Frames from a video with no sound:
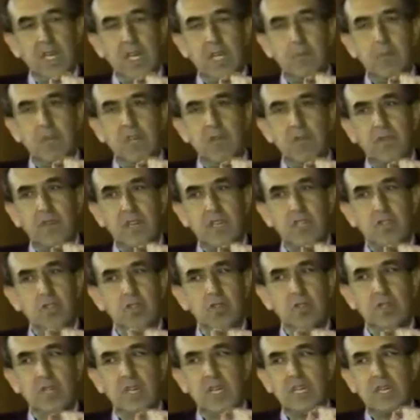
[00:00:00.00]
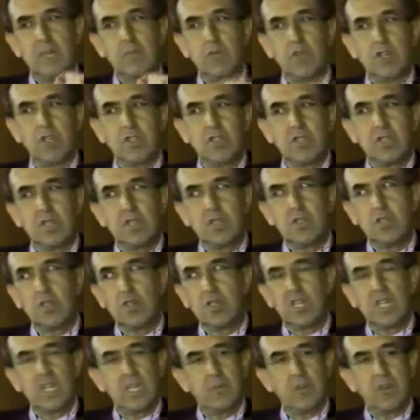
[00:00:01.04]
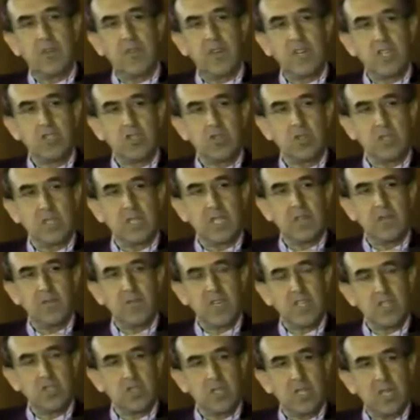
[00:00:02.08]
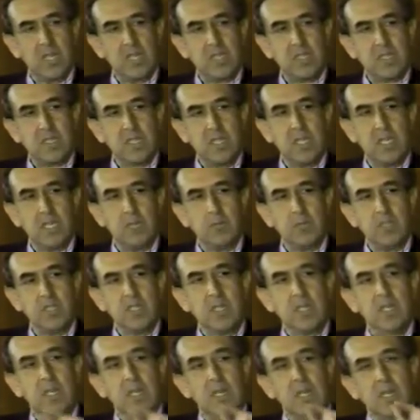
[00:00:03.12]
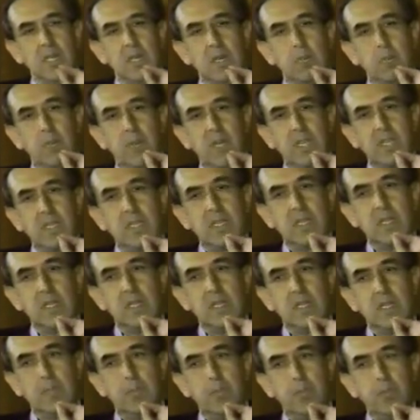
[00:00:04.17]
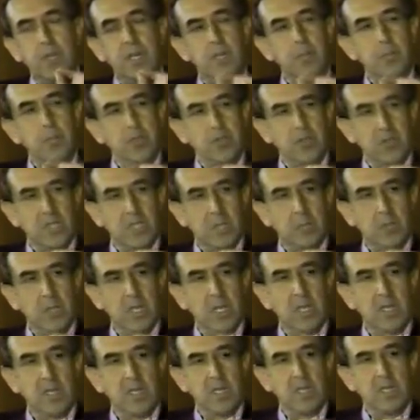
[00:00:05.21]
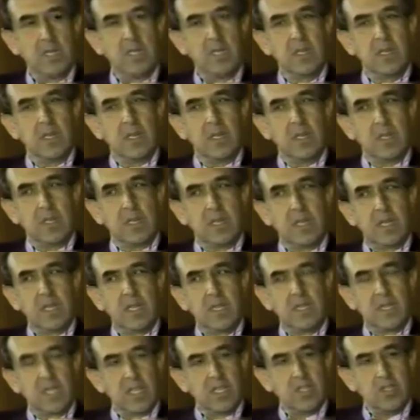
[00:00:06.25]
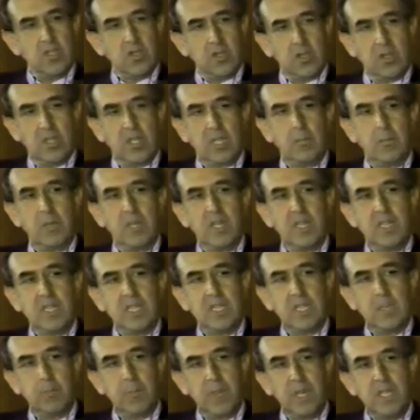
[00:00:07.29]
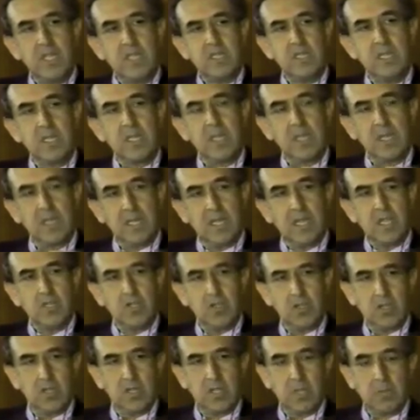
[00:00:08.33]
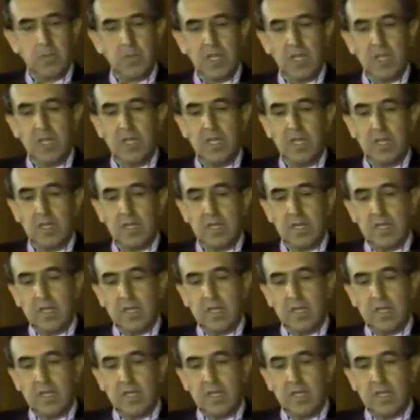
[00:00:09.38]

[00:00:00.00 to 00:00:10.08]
And by function, I am not talking about function in functionalist terms, but the purpose of that building, the intention of that building, the basic intention of that building,